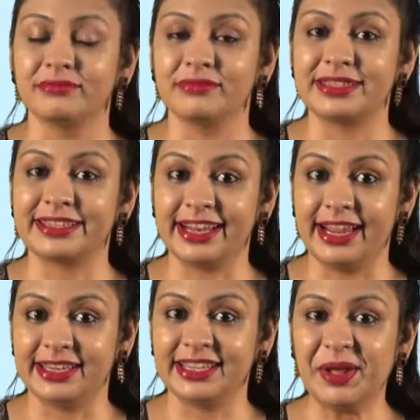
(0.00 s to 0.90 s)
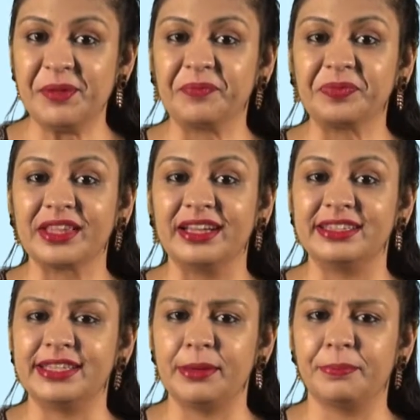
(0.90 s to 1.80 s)
slender,
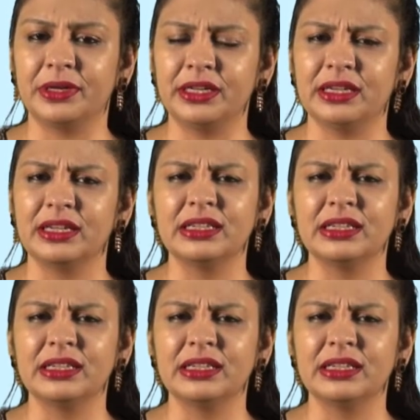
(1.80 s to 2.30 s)
tapered,